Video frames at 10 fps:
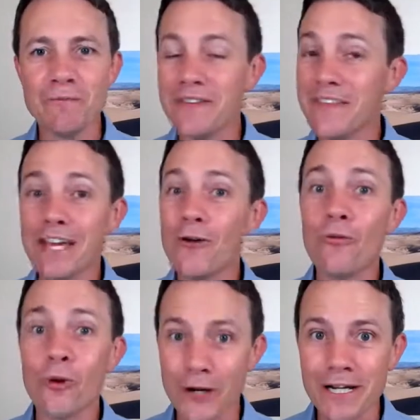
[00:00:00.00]
And they don't
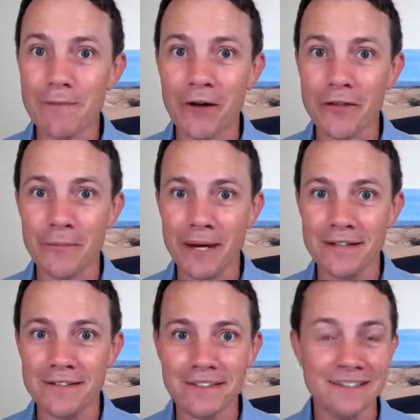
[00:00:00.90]
worry about the
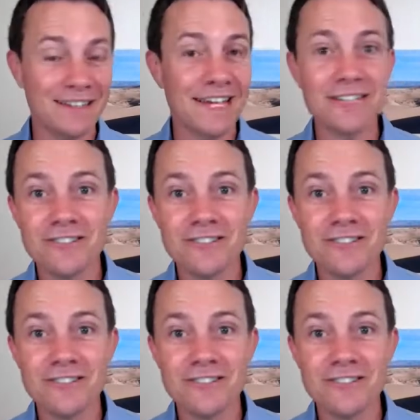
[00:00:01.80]
basics and they